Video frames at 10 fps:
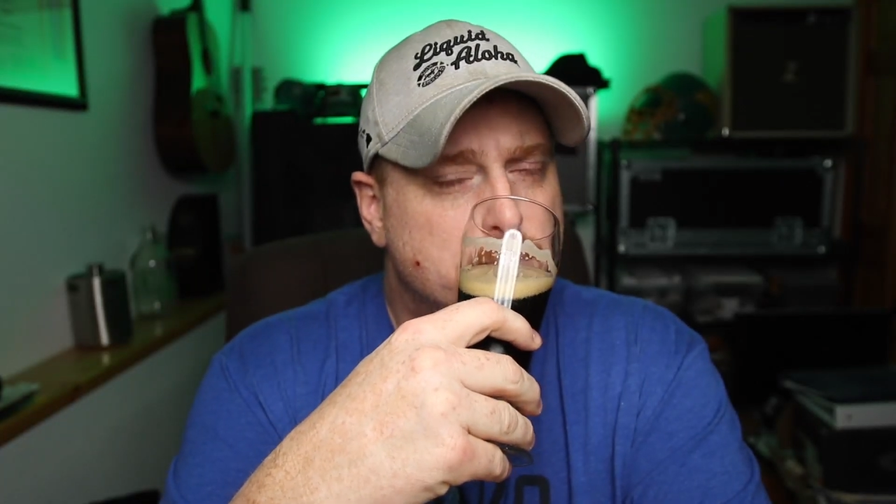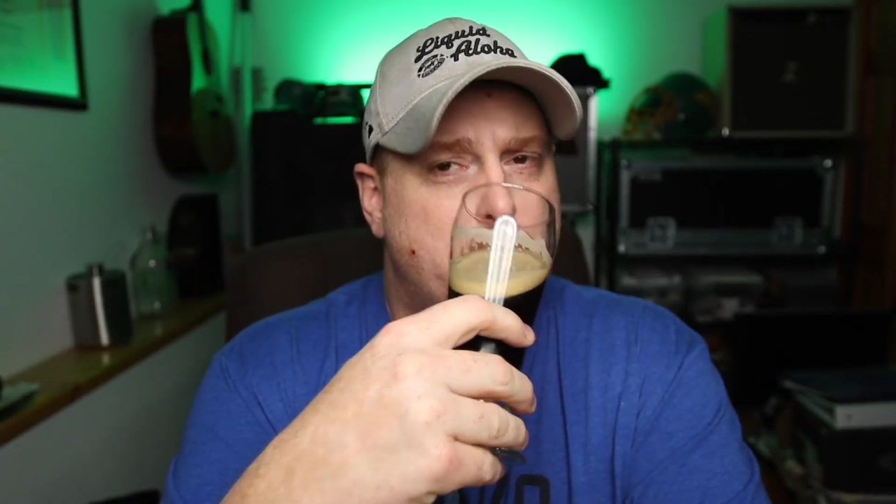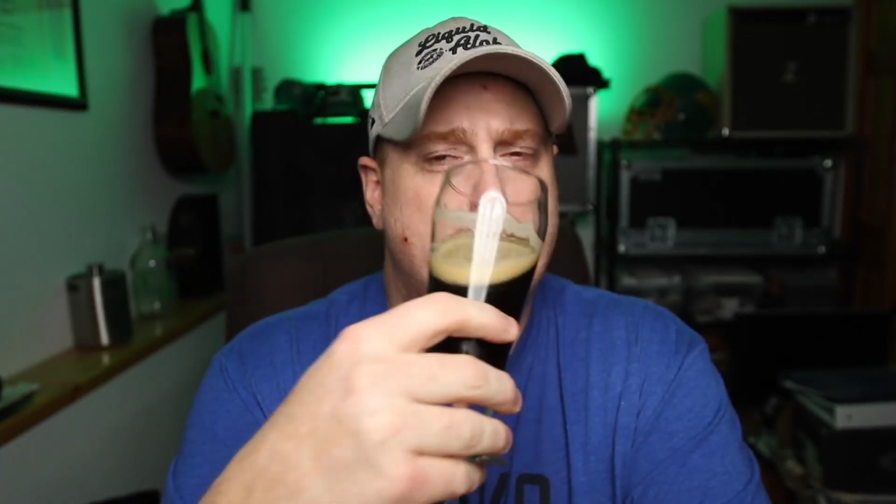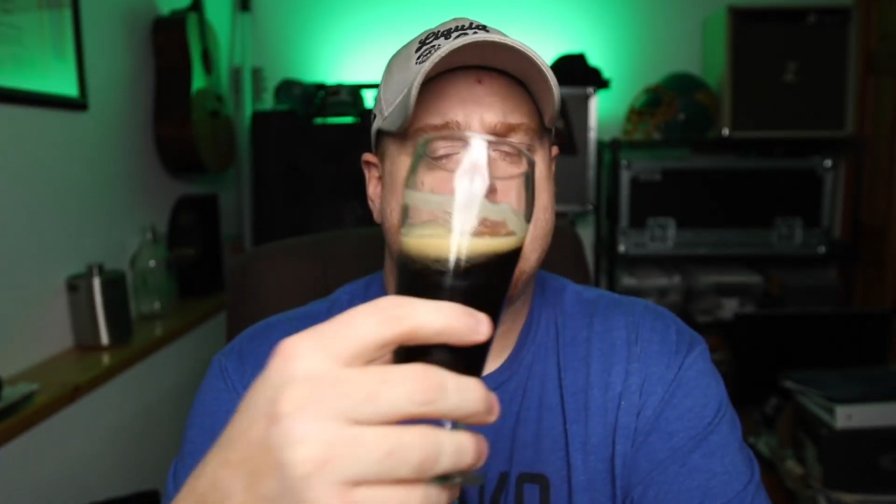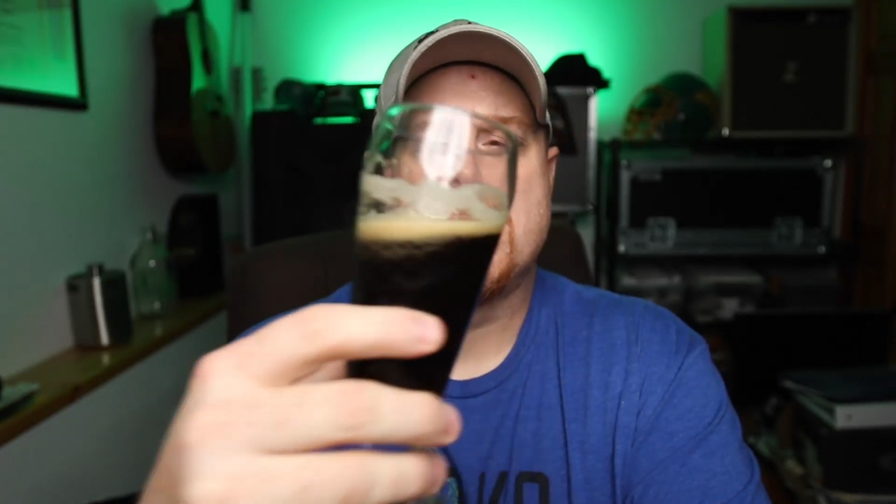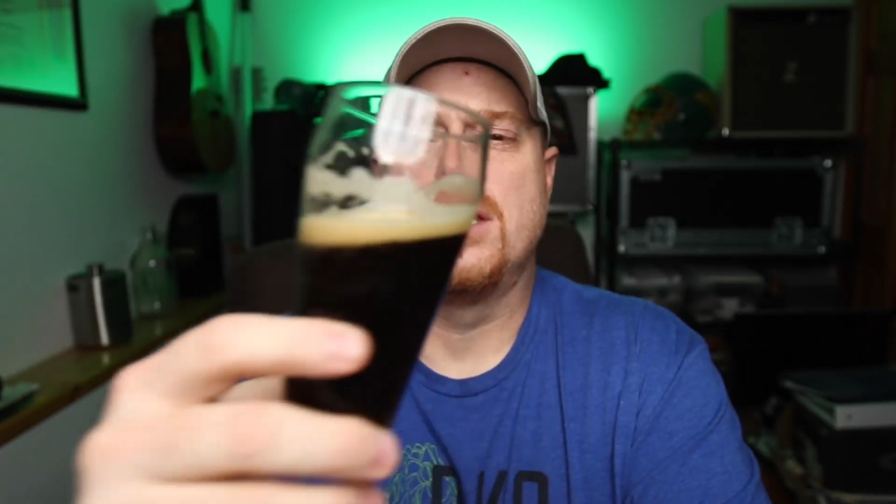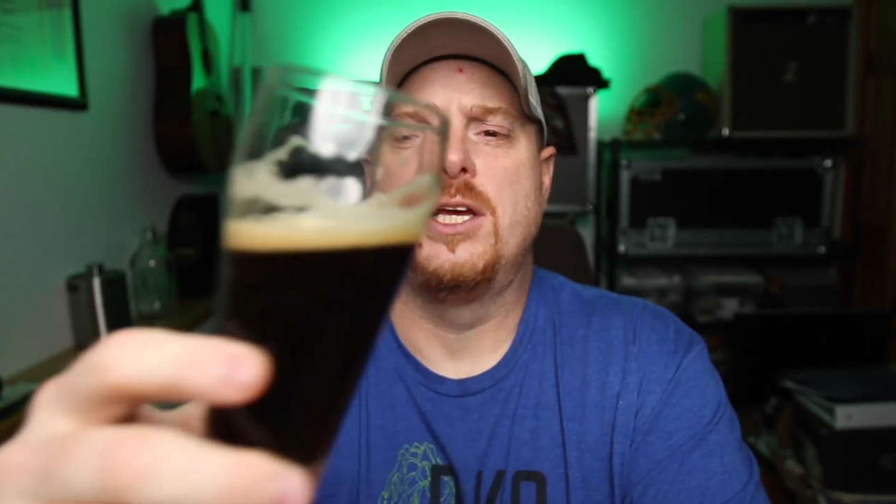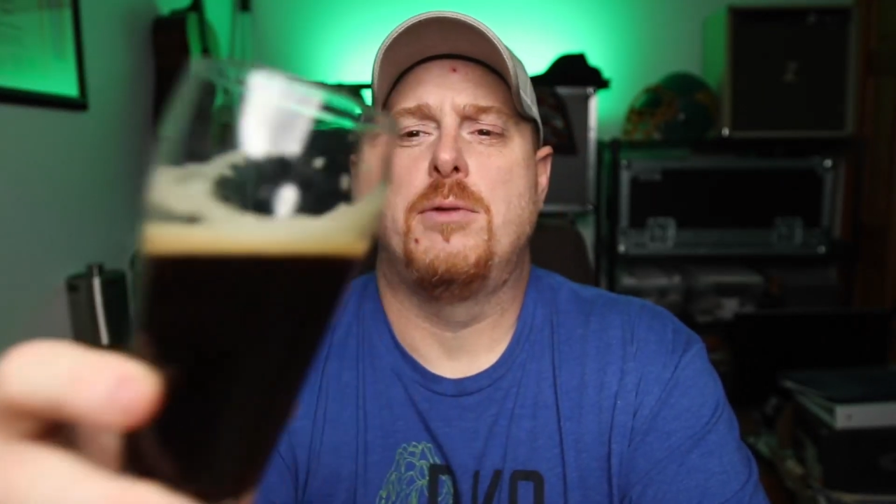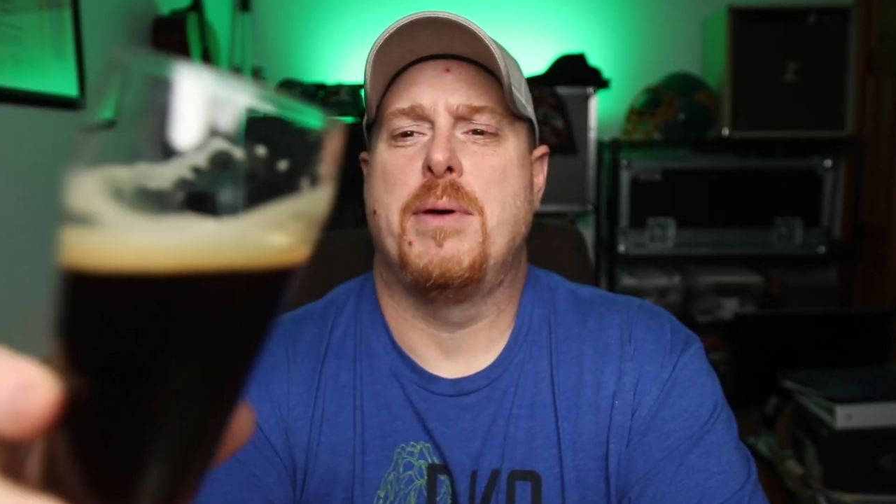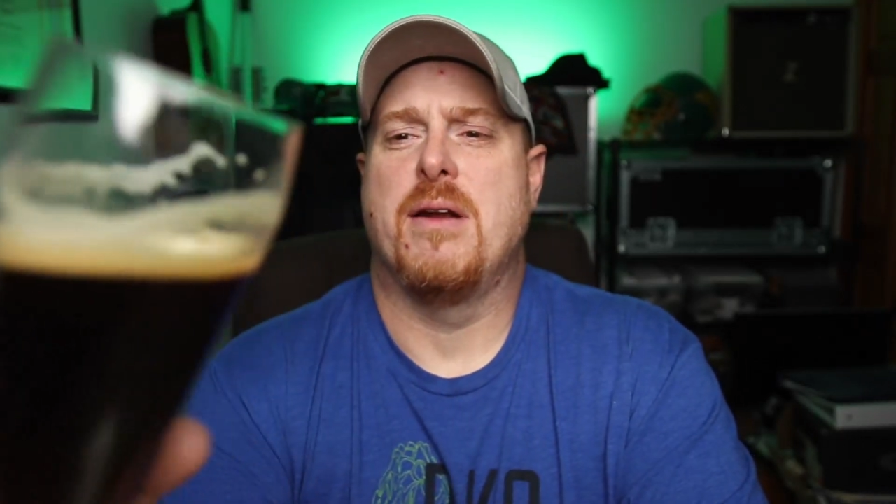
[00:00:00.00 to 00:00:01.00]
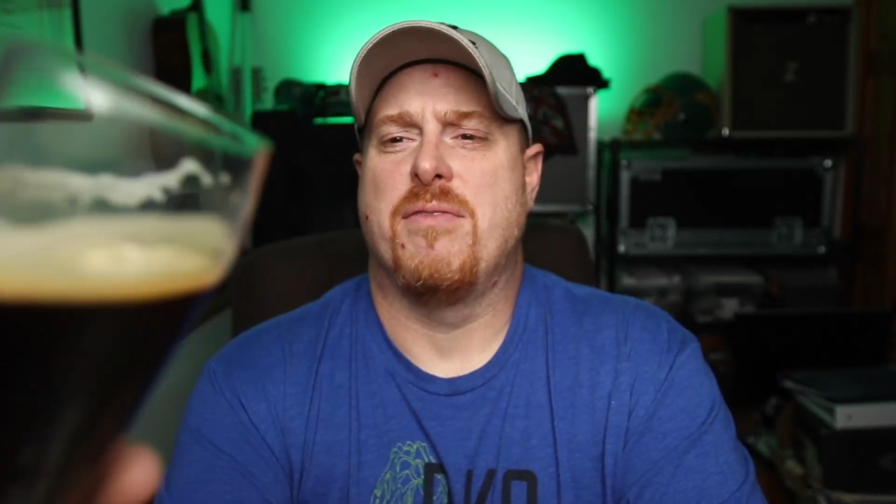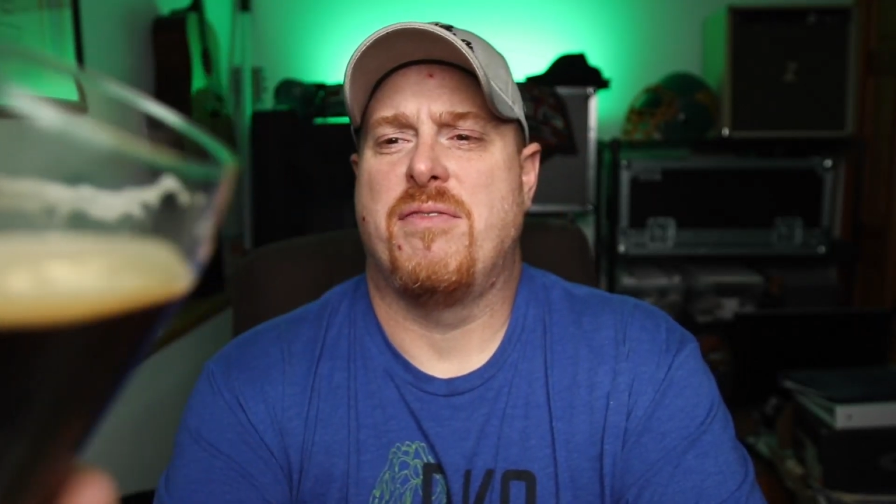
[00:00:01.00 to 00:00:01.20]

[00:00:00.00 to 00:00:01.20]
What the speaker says: maybe just a little bit of